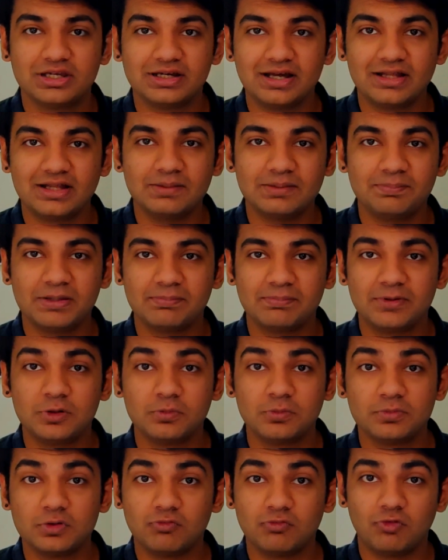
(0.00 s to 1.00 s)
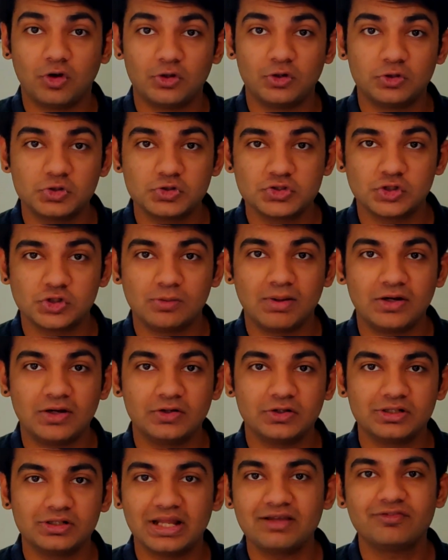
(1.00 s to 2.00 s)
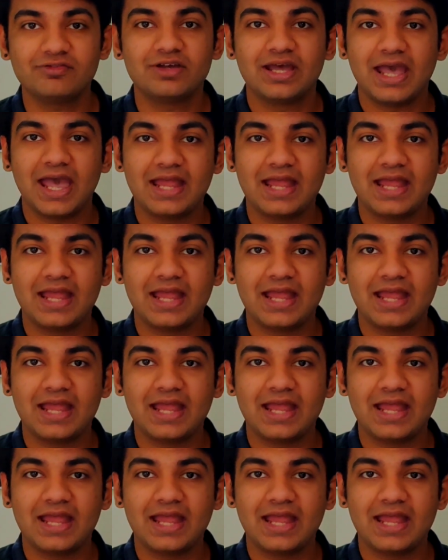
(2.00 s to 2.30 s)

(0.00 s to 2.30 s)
are the people whom you want to show about your life,